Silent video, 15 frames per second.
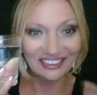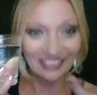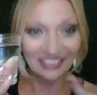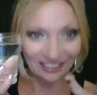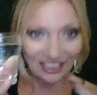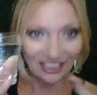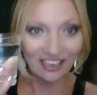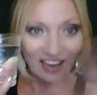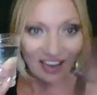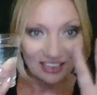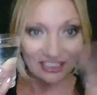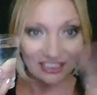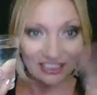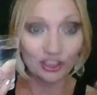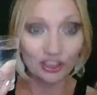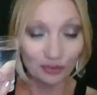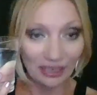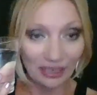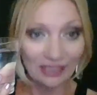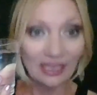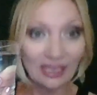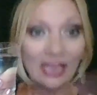like oxygen,
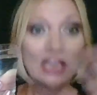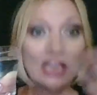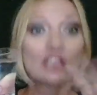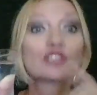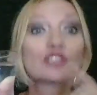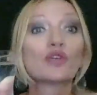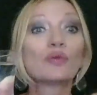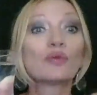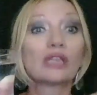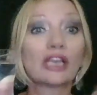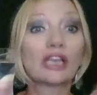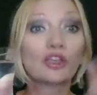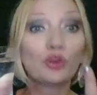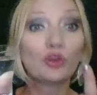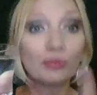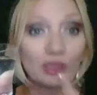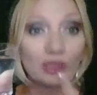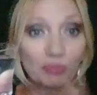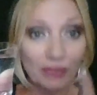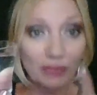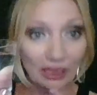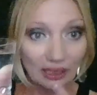right? So when a
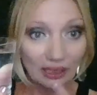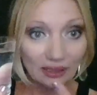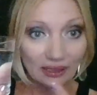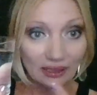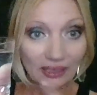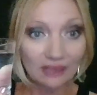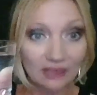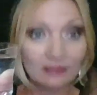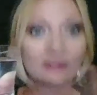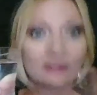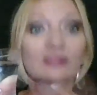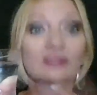human being then